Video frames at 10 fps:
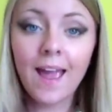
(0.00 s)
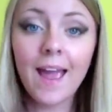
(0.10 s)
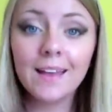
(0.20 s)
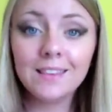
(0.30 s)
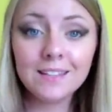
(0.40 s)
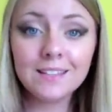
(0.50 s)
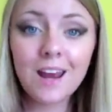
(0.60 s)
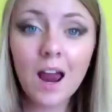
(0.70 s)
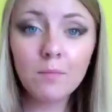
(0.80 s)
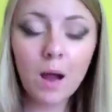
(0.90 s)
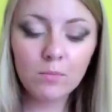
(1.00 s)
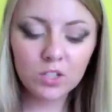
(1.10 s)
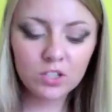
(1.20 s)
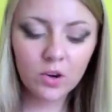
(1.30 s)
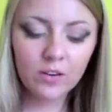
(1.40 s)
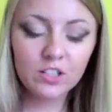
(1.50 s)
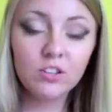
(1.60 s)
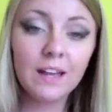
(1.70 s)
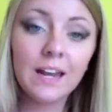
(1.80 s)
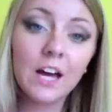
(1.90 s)
And this time I'm just going
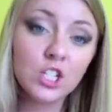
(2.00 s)
to get